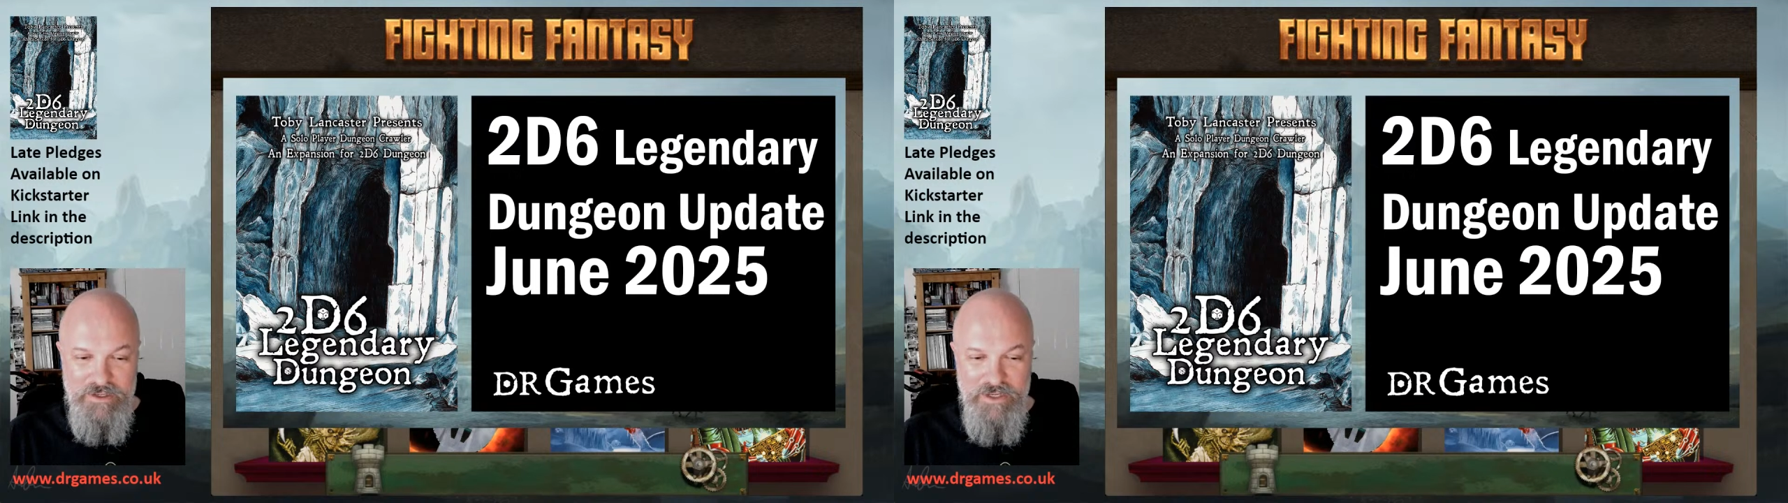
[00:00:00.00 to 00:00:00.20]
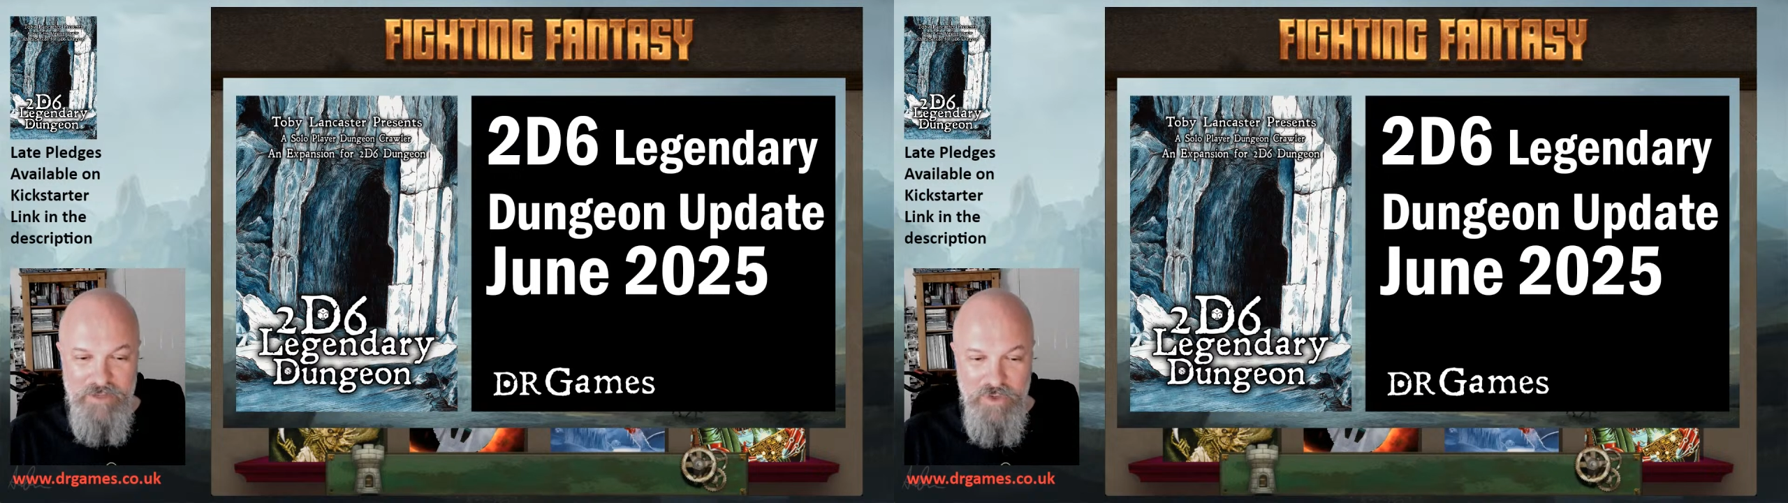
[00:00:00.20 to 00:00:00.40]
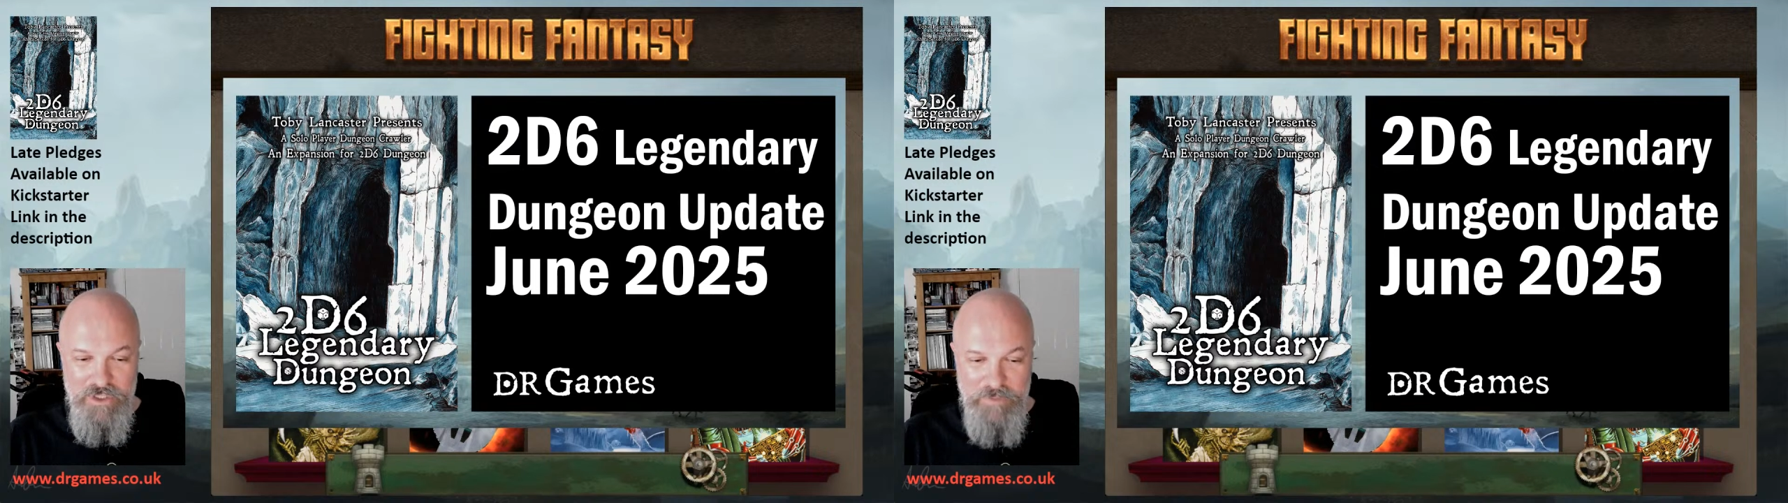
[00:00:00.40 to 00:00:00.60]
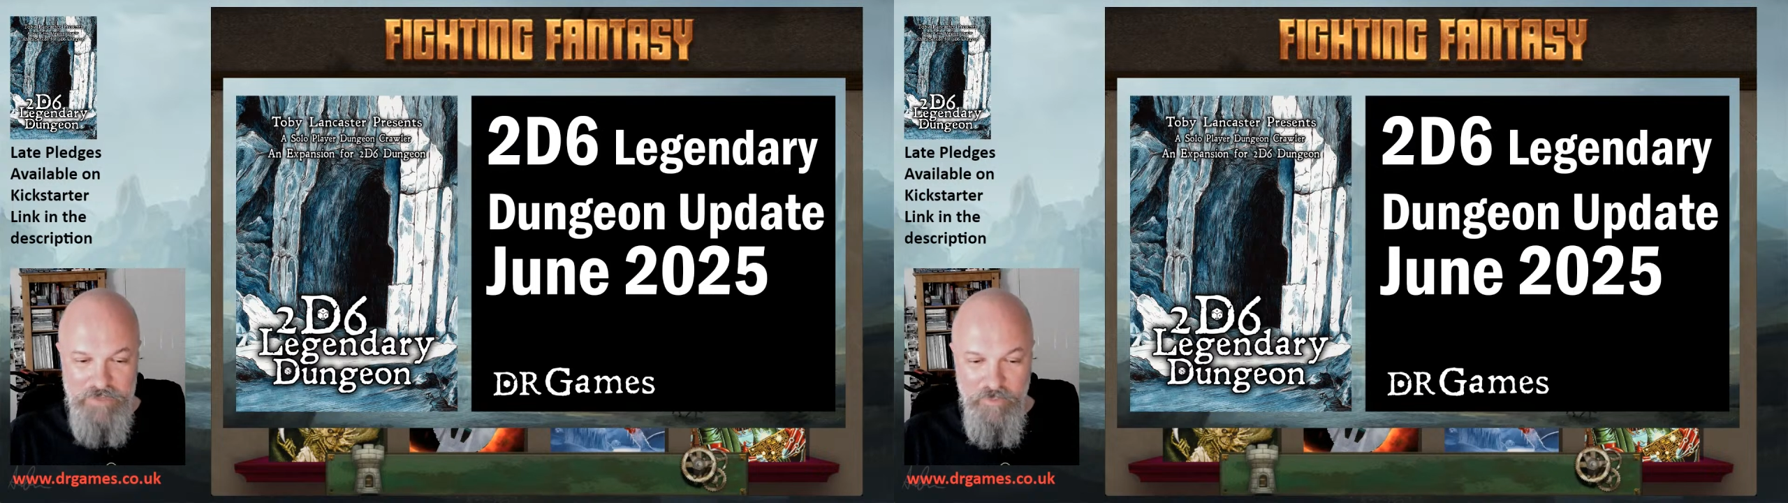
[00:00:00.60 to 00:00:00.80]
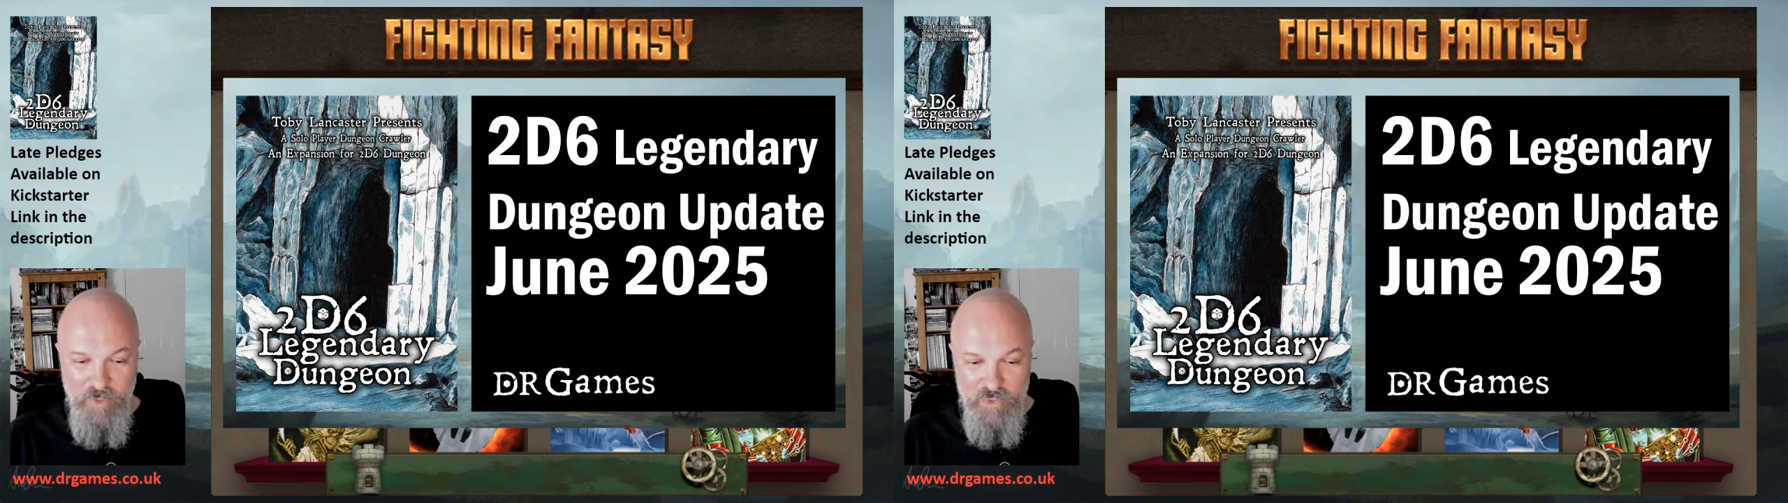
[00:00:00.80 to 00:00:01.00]
don't mind a bit of
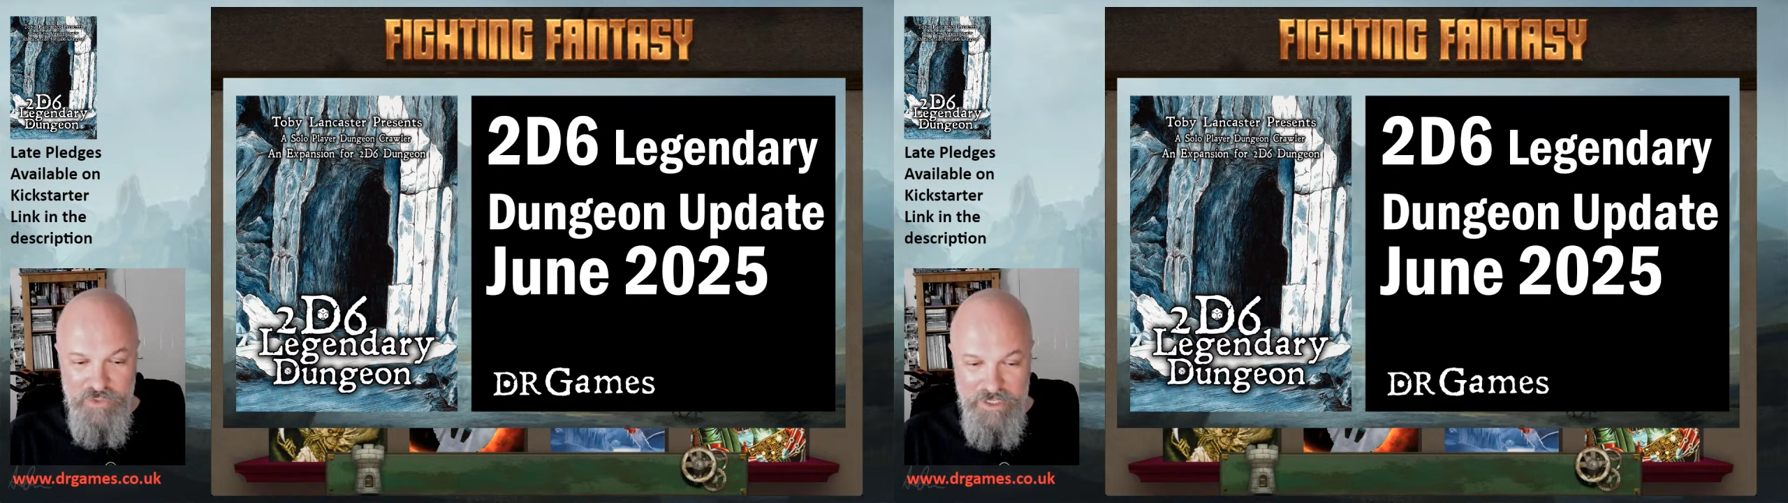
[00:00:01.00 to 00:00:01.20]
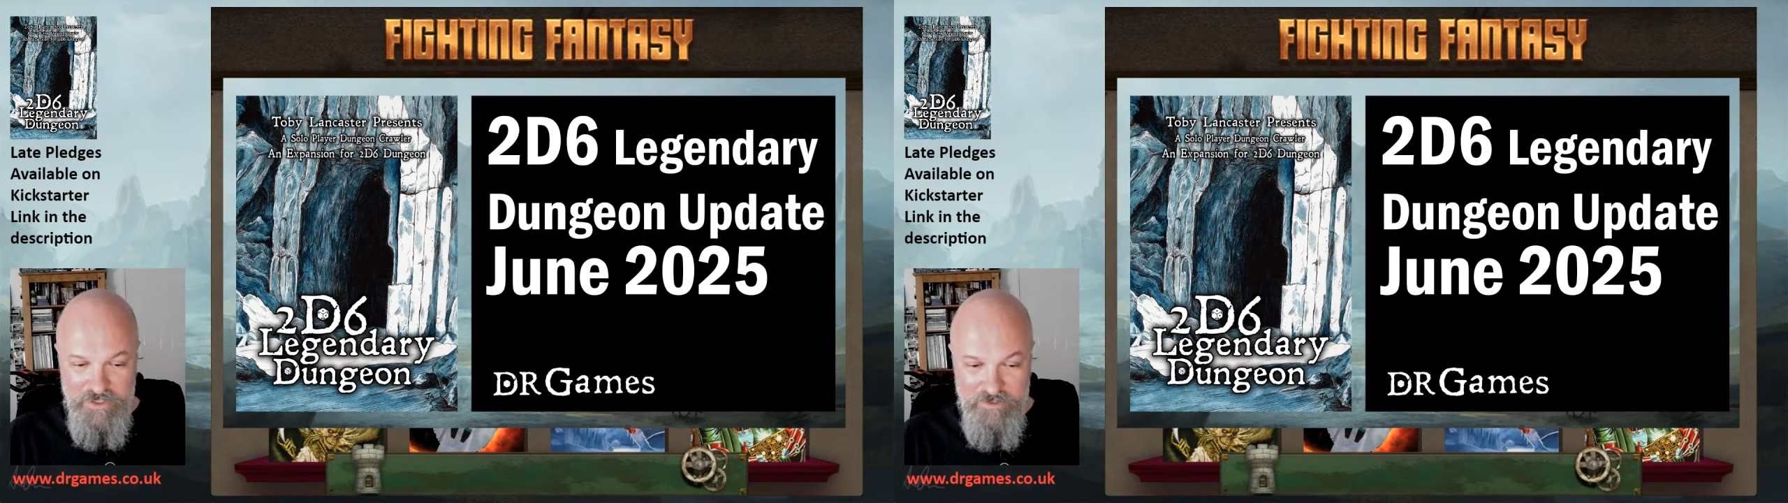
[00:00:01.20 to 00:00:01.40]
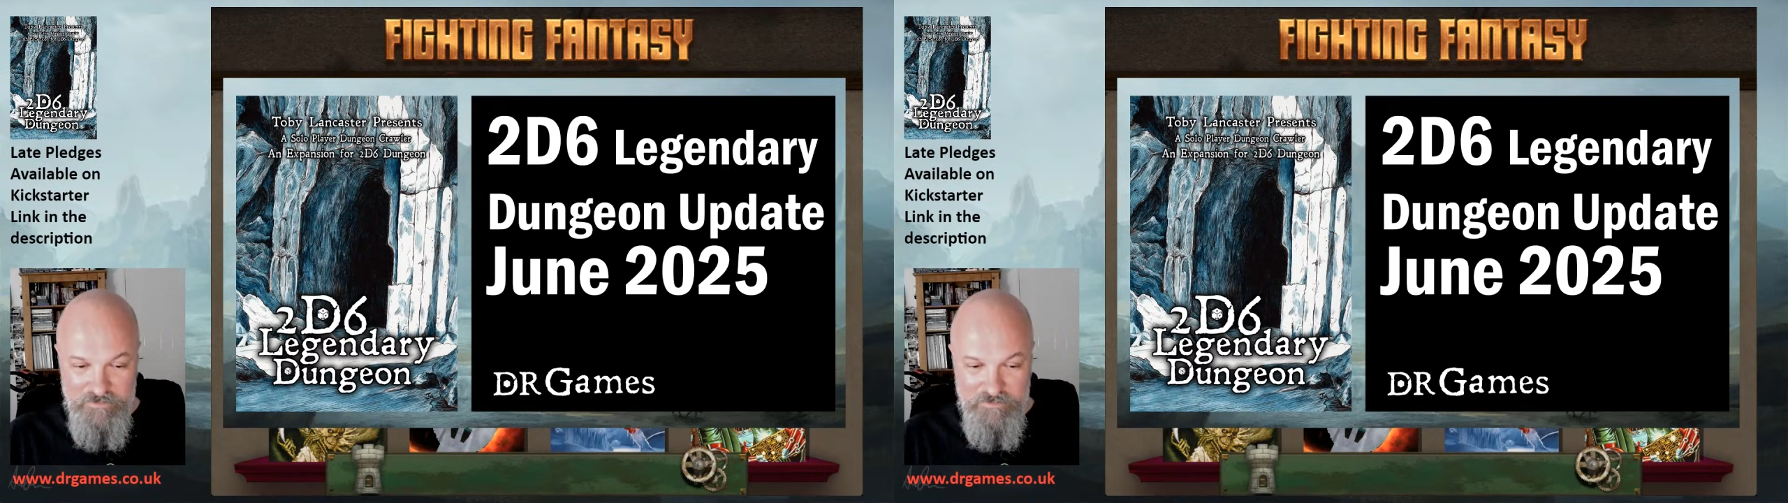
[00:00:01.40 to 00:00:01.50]
a pool day.